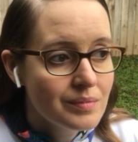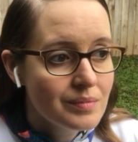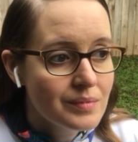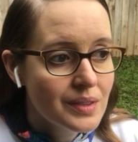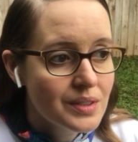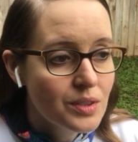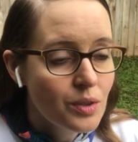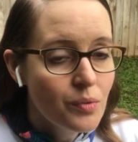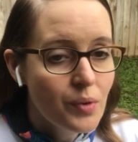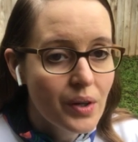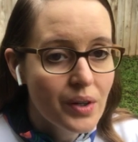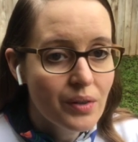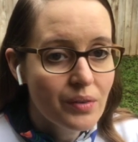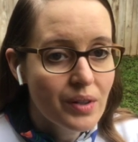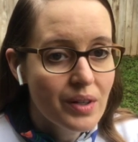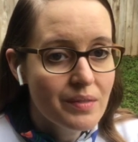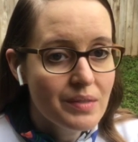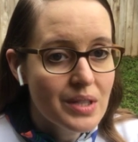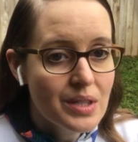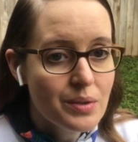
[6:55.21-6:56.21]
So far I don't
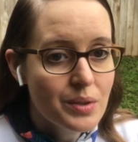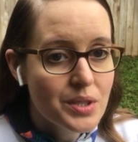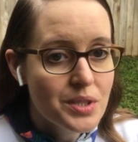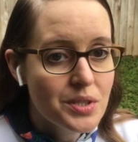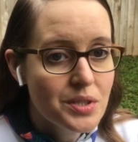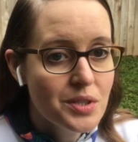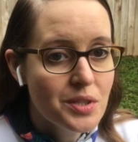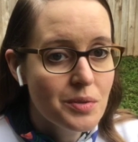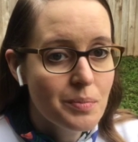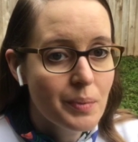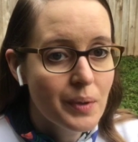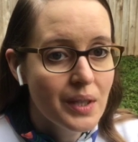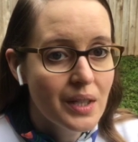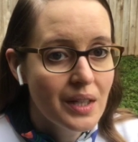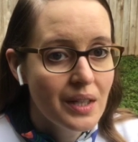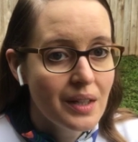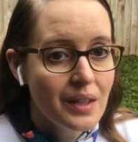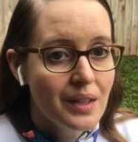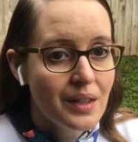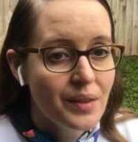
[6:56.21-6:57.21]
have any questions, but
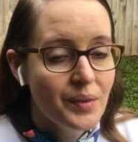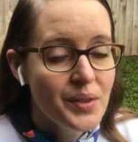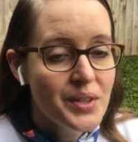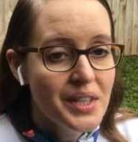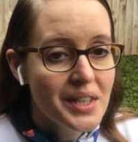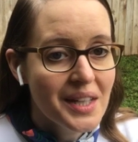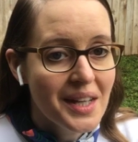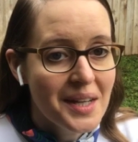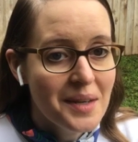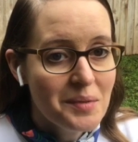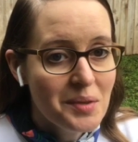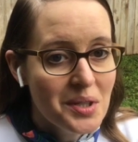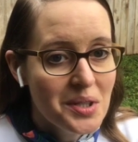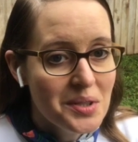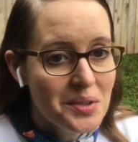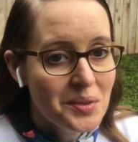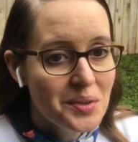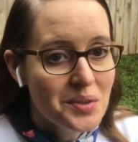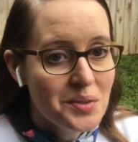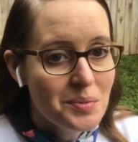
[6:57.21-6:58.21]
one thing I am going to
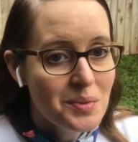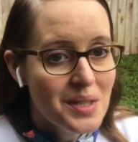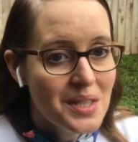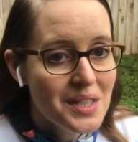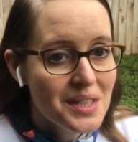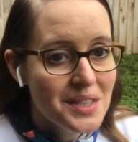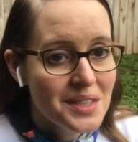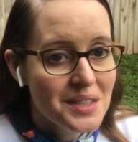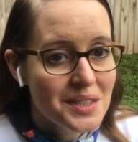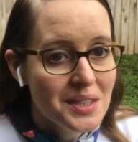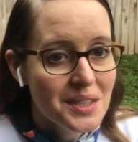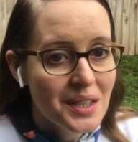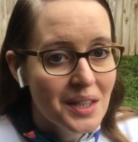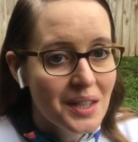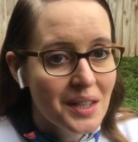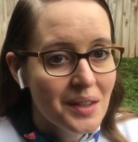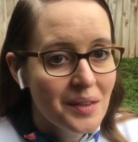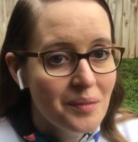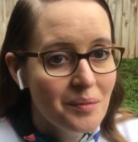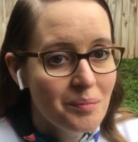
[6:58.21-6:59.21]
do this week is
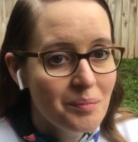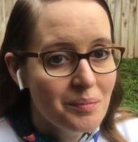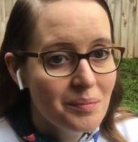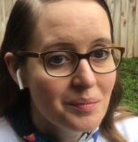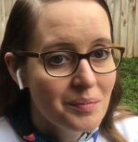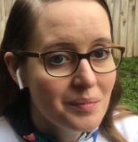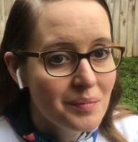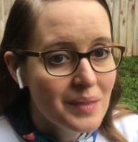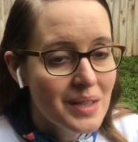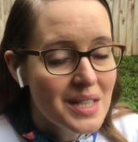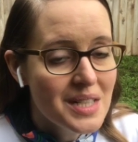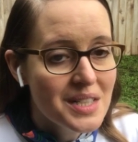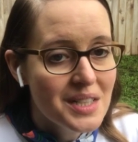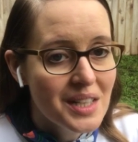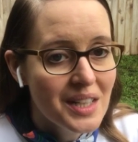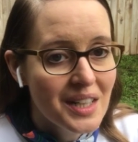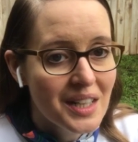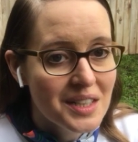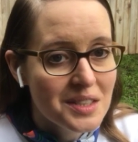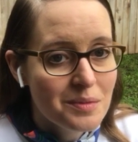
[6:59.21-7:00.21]
each
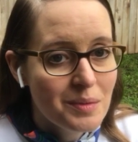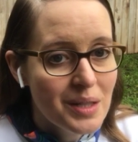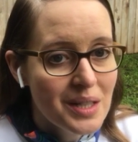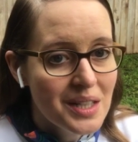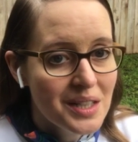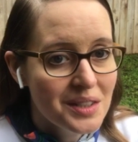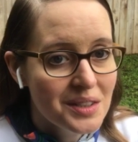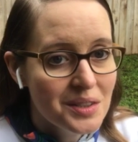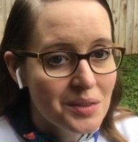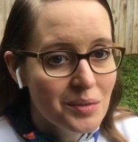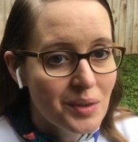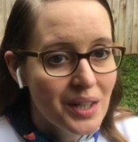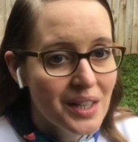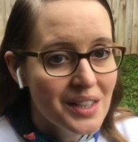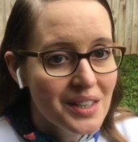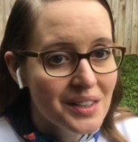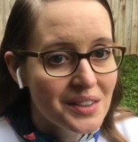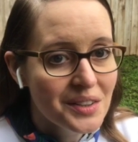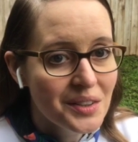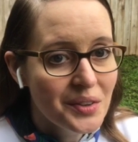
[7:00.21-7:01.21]
day ask my kid to write
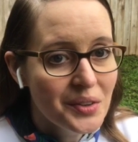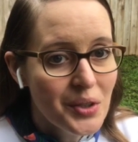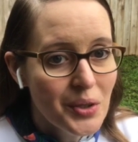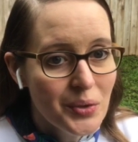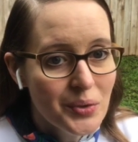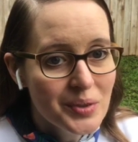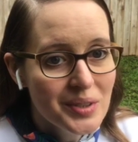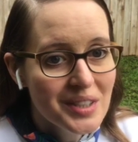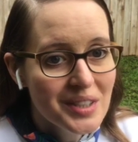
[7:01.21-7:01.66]
a little note